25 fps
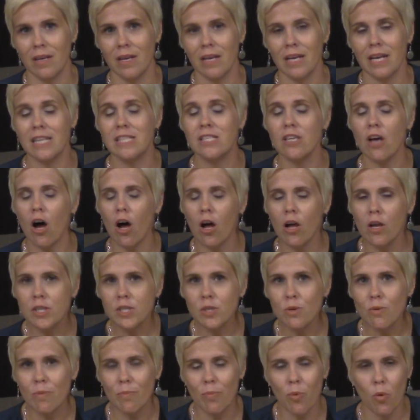It's
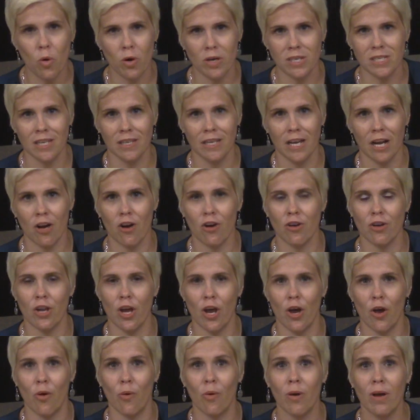also important to let her
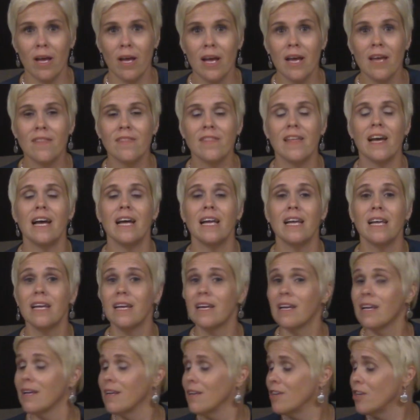know that
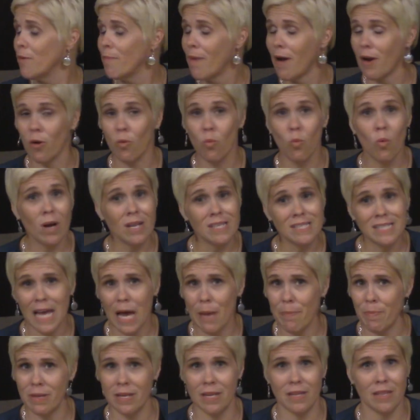no matter what's
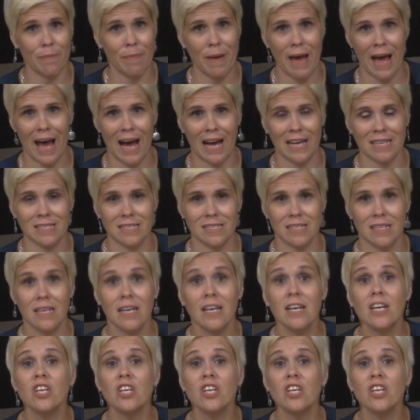happened in the past,